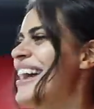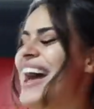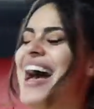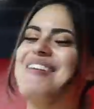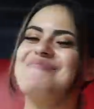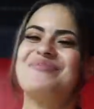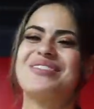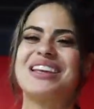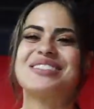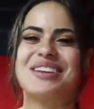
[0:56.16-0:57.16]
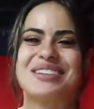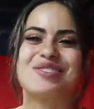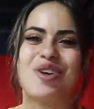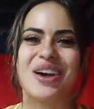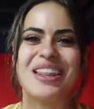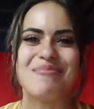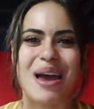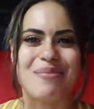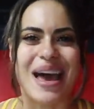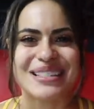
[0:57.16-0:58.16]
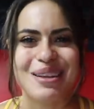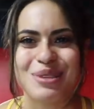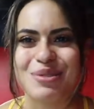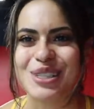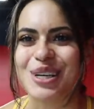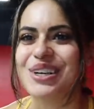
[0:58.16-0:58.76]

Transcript: um, it's stronger than my biceps for sure.